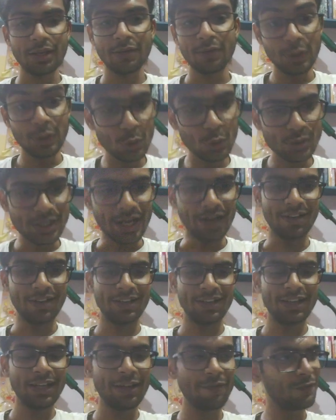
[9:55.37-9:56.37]
use that.
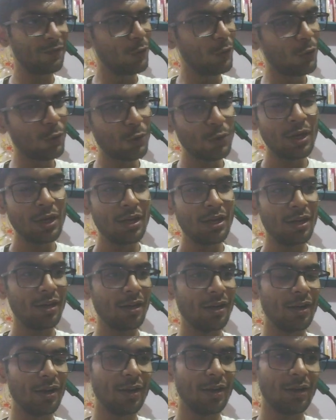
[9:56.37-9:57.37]
If no,
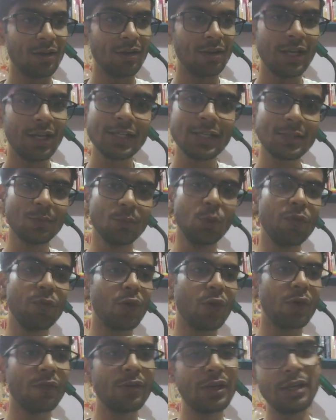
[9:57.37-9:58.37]
Let's move
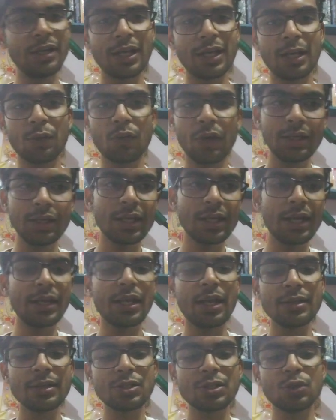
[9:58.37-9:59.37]
forward and calculate that
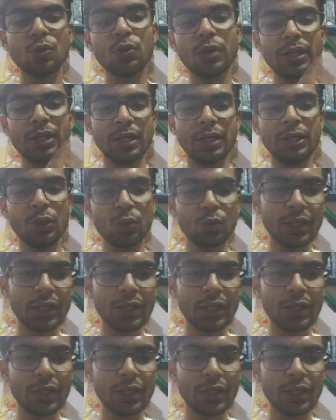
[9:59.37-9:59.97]
and store it into the